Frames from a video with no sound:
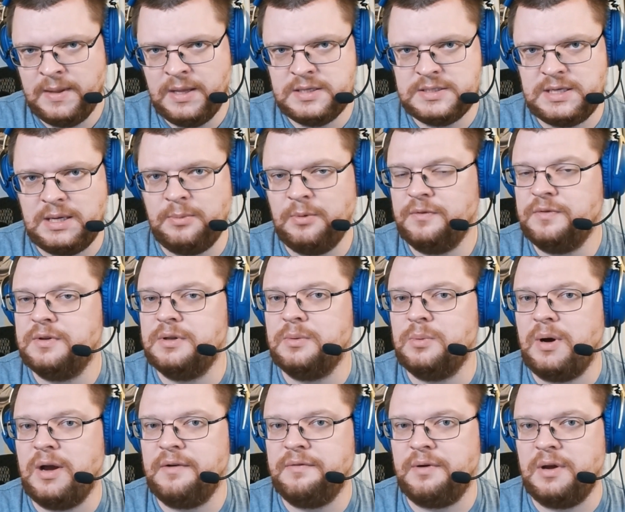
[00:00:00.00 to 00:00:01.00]
Some of the
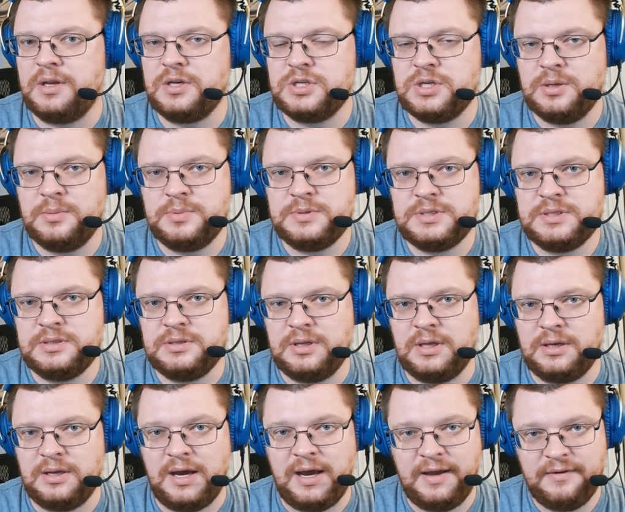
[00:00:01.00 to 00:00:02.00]
Wi Fi chips
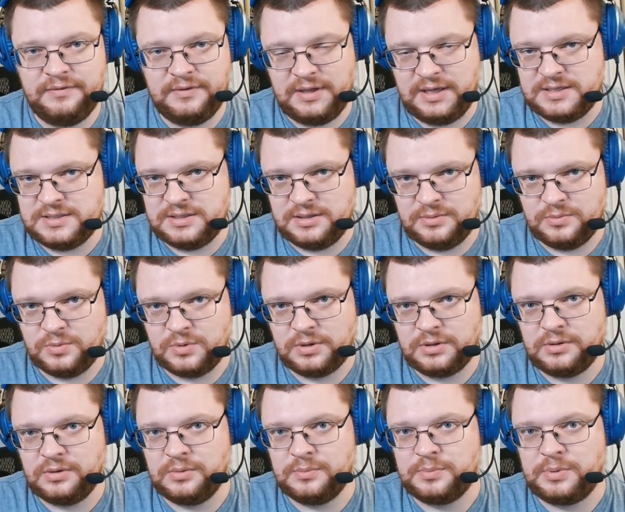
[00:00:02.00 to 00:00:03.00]
that I've tested and worked on,